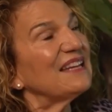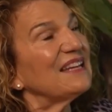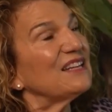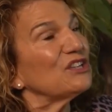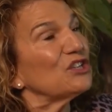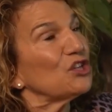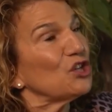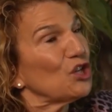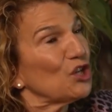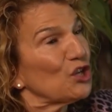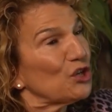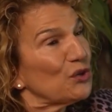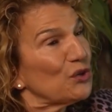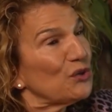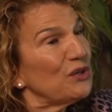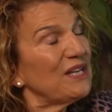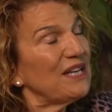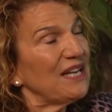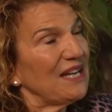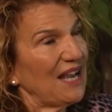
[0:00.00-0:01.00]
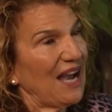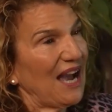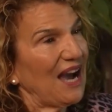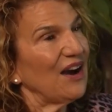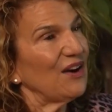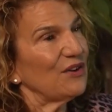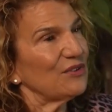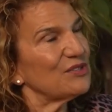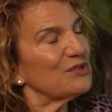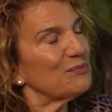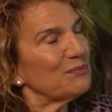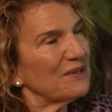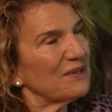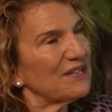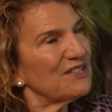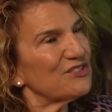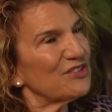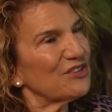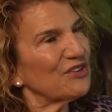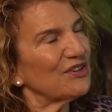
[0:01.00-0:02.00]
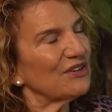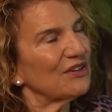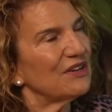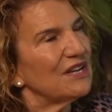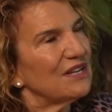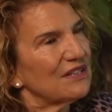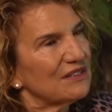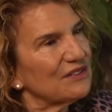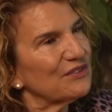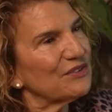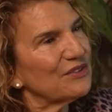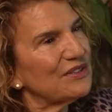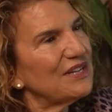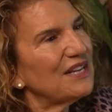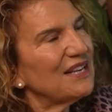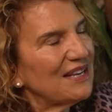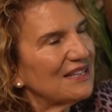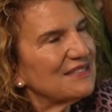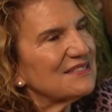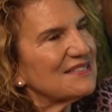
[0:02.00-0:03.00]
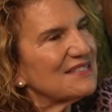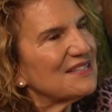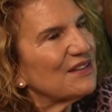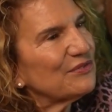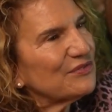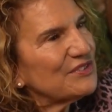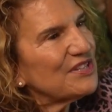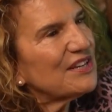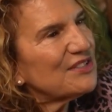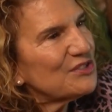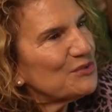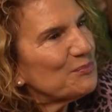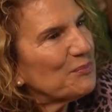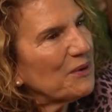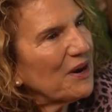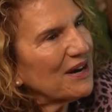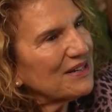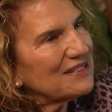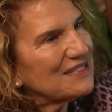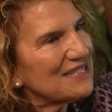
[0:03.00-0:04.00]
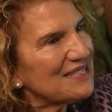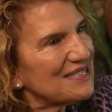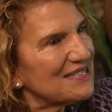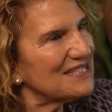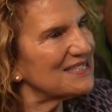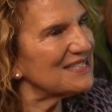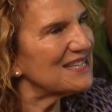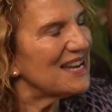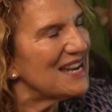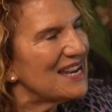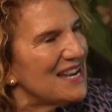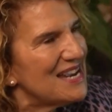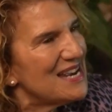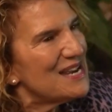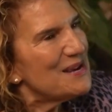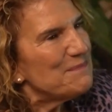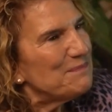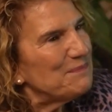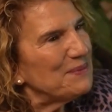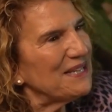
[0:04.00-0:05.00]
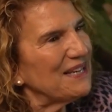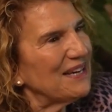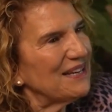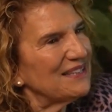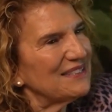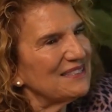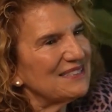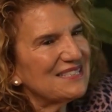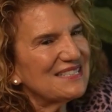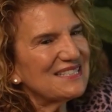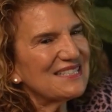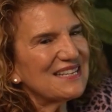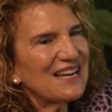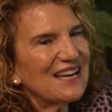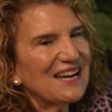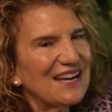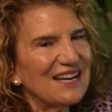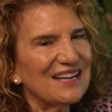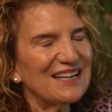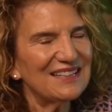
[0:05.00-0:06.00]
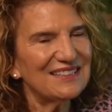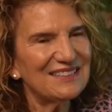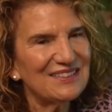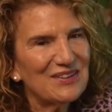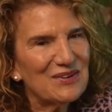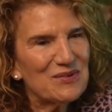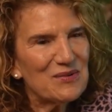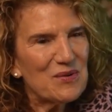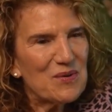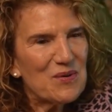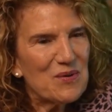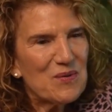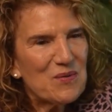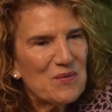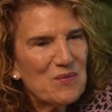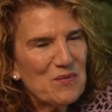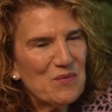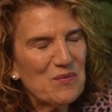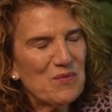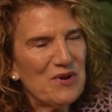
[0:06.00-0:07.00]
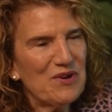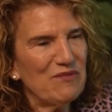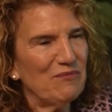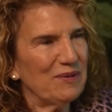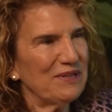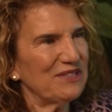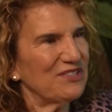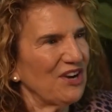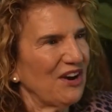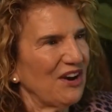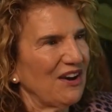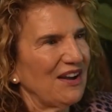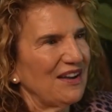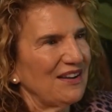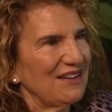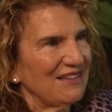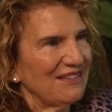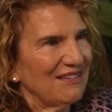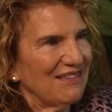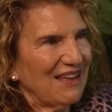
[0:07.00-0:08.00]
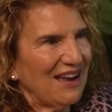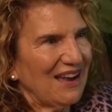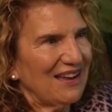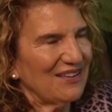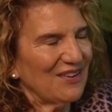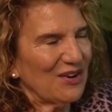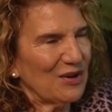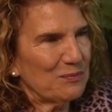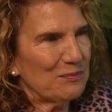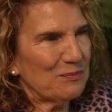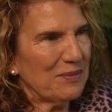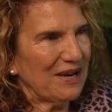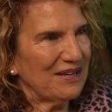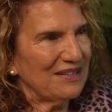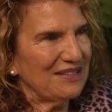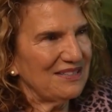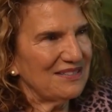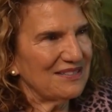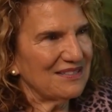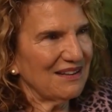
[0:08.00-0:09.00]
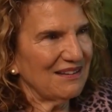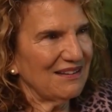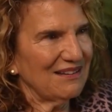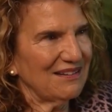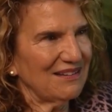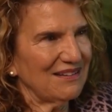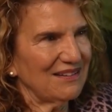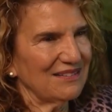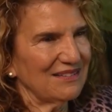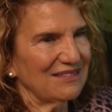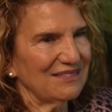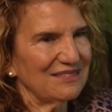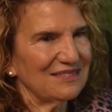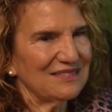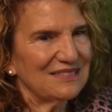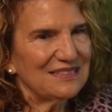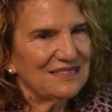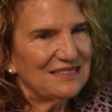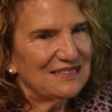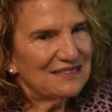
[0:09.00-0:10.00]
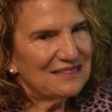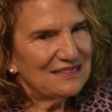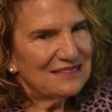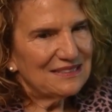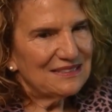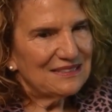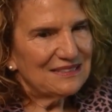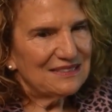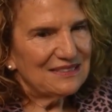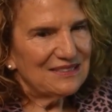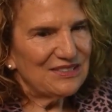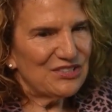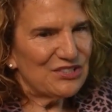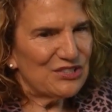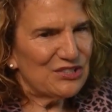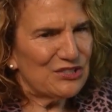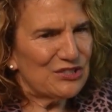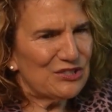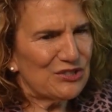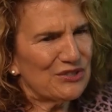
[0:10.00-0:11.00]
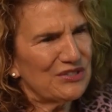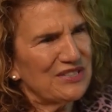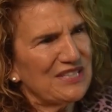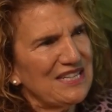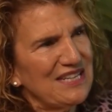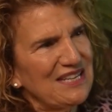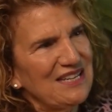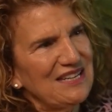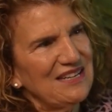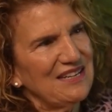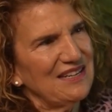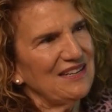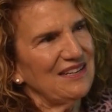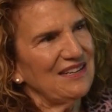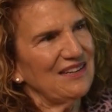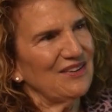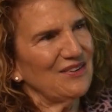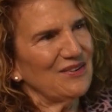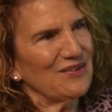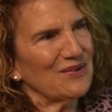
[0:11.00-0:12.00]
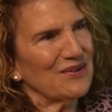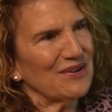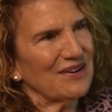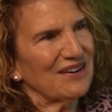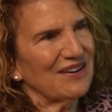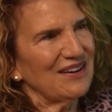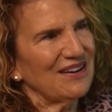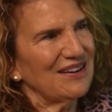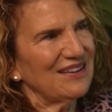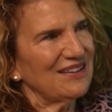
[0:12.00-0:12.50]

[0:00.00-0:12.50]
then learning how to pleasure her, learning a self-touch practice. Because we've been taught that our bodies are dirty or